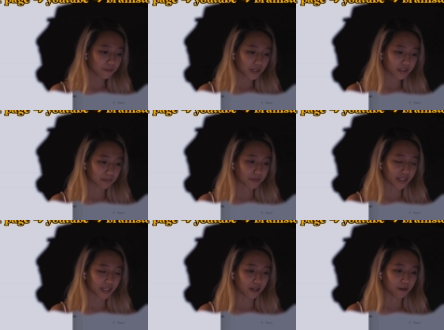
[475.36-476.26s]
videos I'm
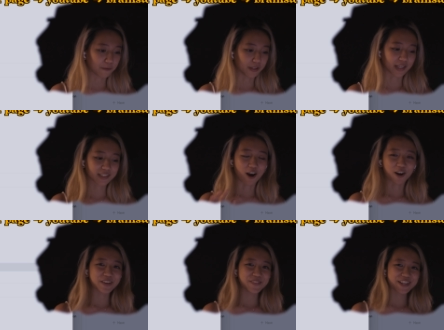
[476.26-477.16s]
thinking of for like
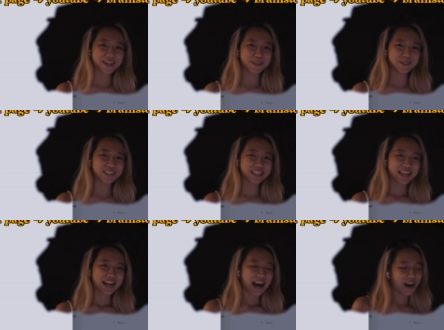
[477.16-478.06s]
talking videos.
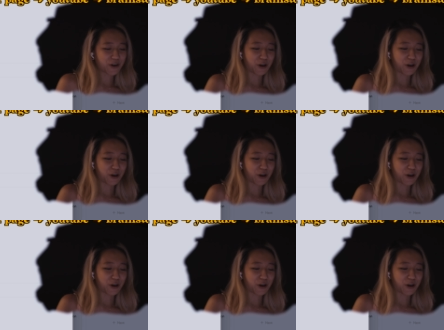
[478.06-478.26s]
I don't know,